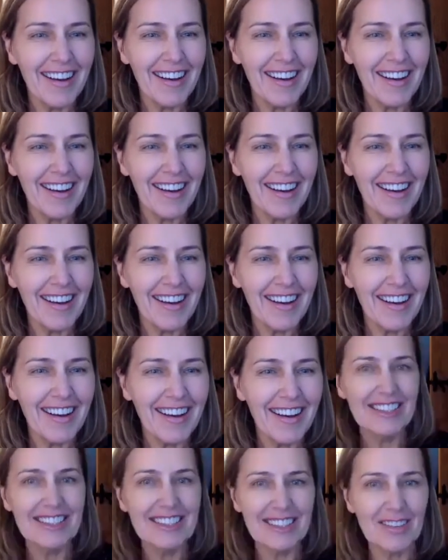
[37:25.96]
What
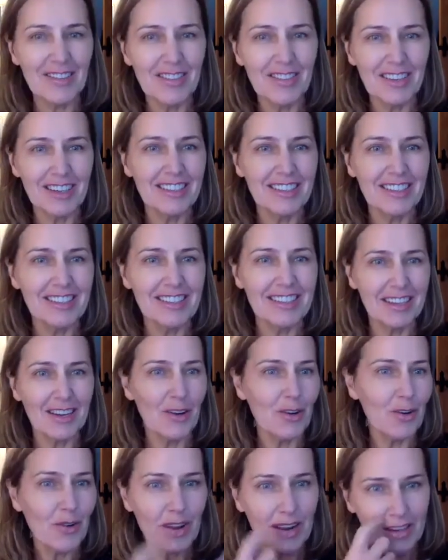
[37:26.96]
happens if there's
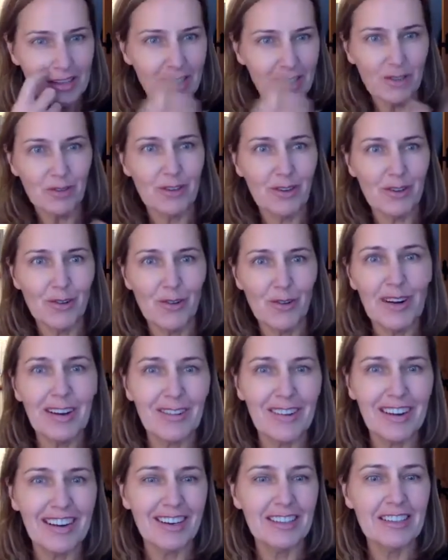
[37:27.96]
an issue on an oil
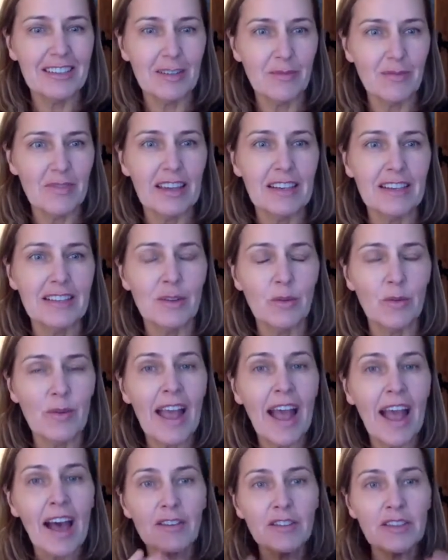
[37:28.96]
rig or something? So we
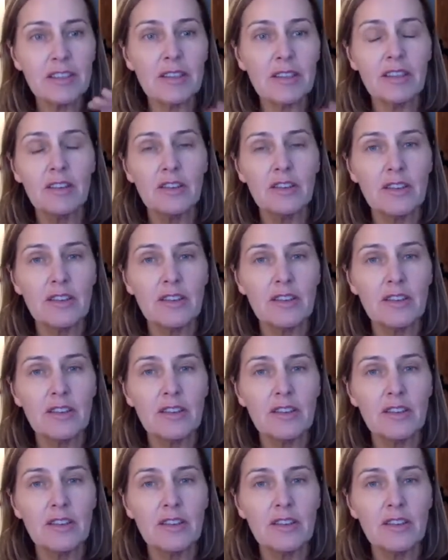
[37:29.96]
have to.